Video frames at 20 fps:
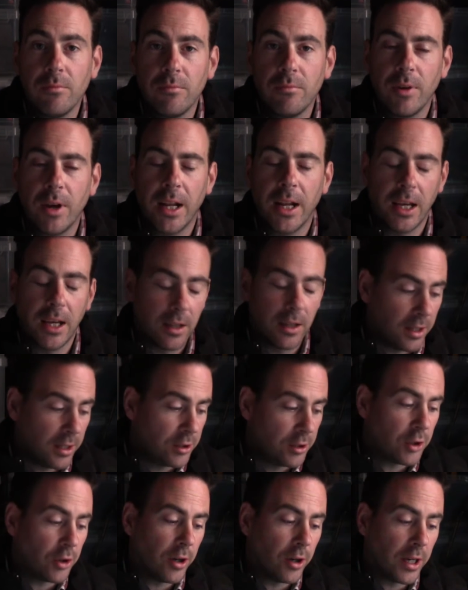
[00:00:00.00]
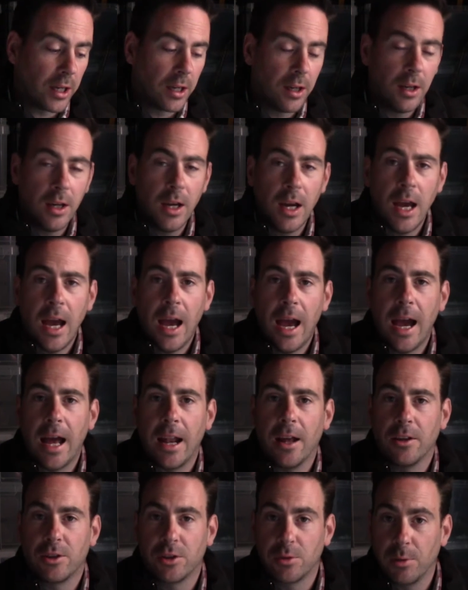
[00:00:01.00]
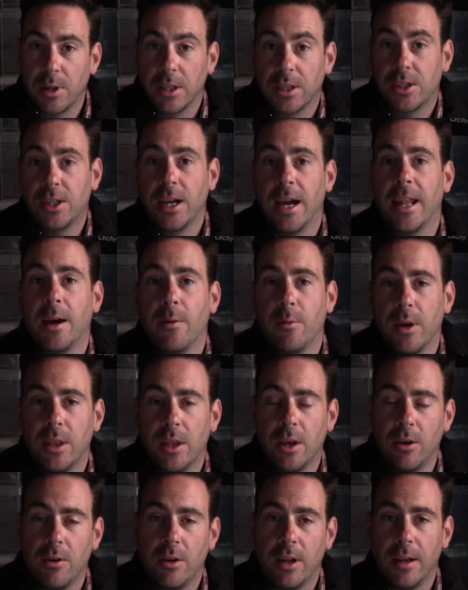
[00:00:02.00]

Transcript: really enjoying, and I just wanted to share that with you.